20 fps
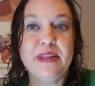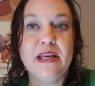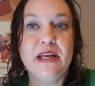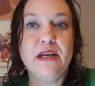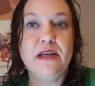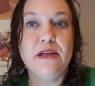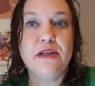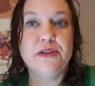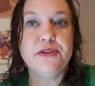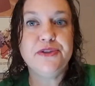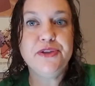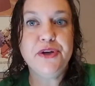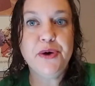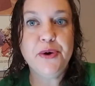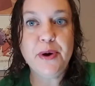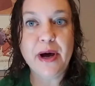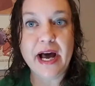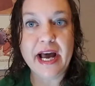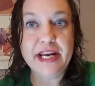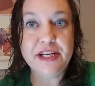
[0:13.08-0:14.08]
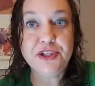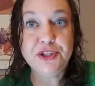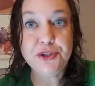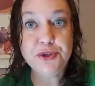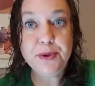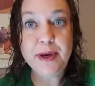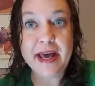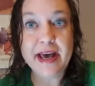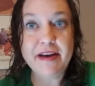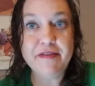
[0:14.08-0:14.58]
So I do
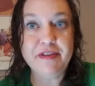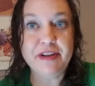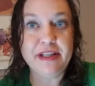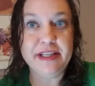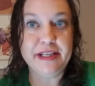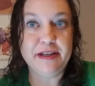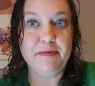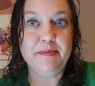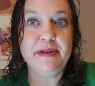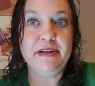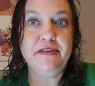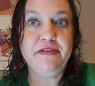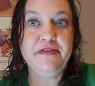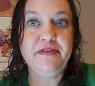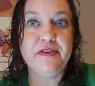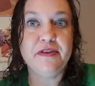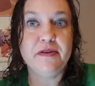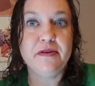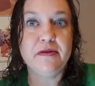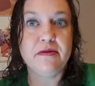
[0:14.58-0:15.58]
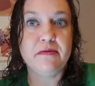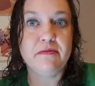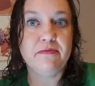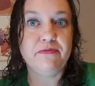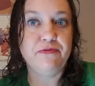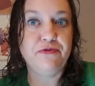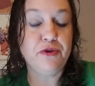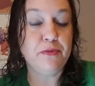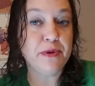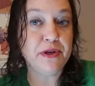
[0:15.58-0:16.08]
have a little bit of
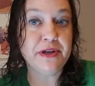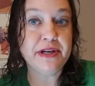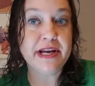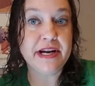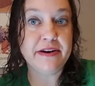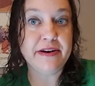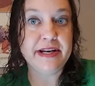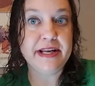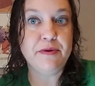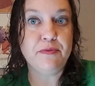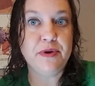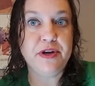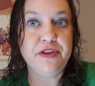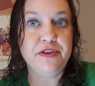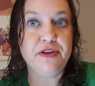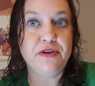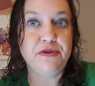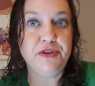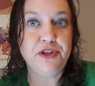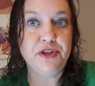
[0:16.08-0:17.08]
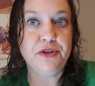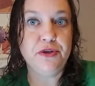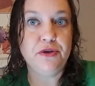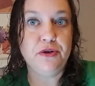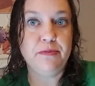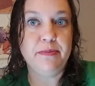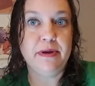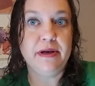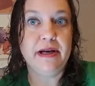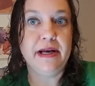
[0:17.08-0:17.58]
familiarity with YouTube,
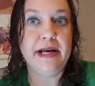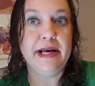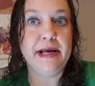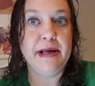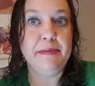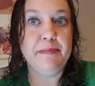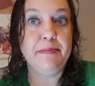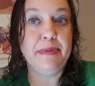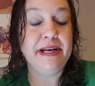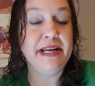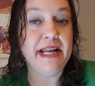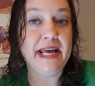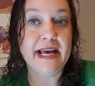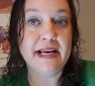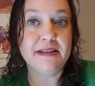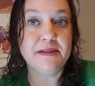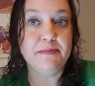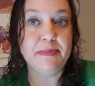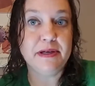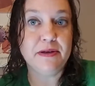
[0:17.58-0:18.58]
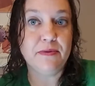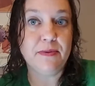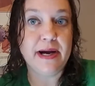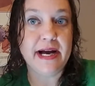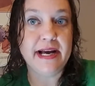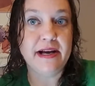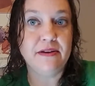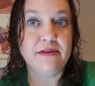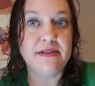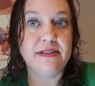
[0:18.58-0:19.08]
but it has been a
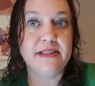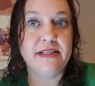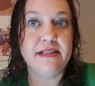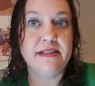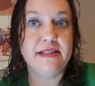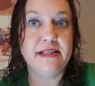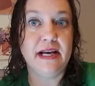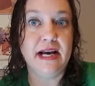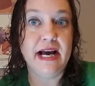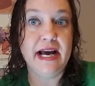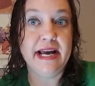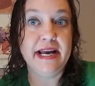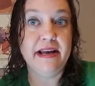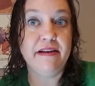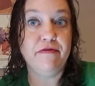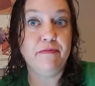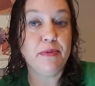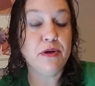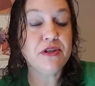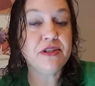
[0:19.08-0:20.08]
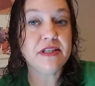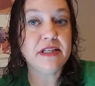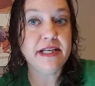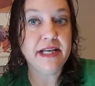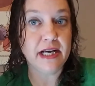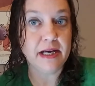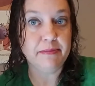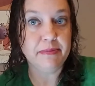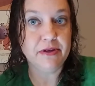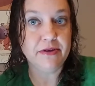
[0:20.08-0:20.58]
while since I have personally
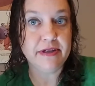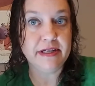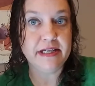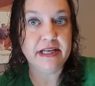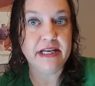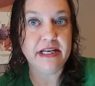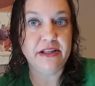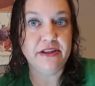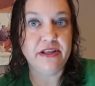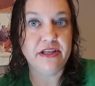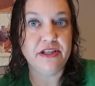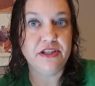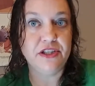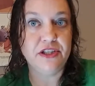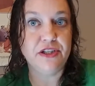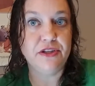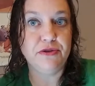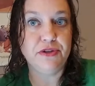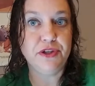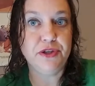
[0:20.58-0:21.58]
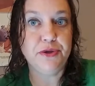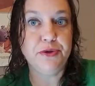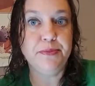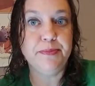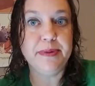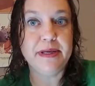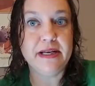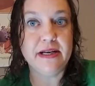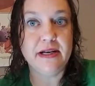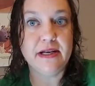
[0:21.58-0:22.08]
uploaded anything to YouTube
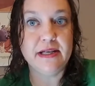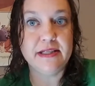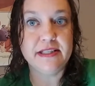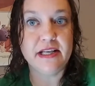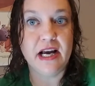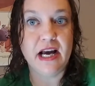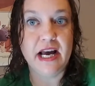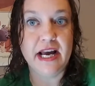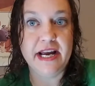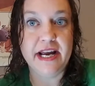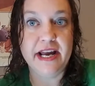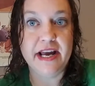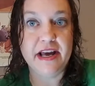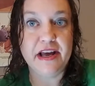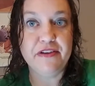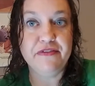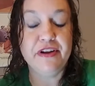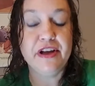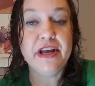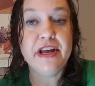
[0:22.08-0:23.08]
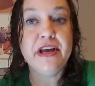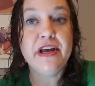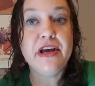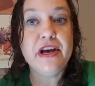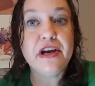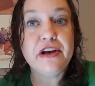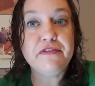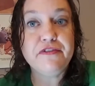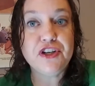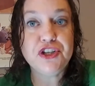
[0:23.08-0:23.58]
because I have
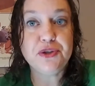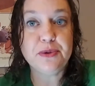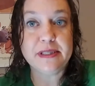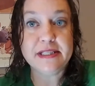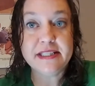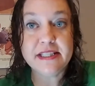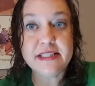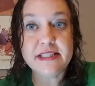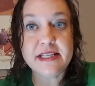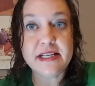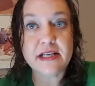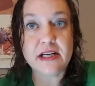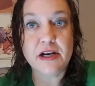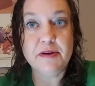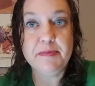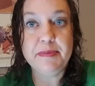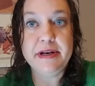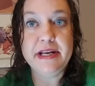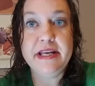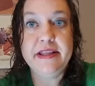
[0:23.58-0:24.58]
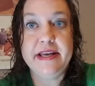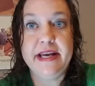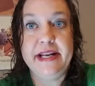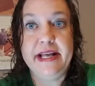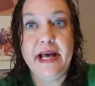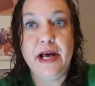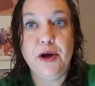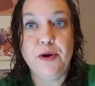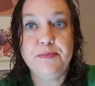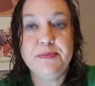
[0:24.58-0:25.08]
a virtual assistant company that
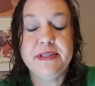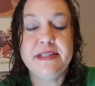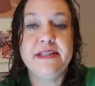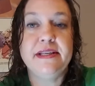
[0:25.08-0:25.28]
helps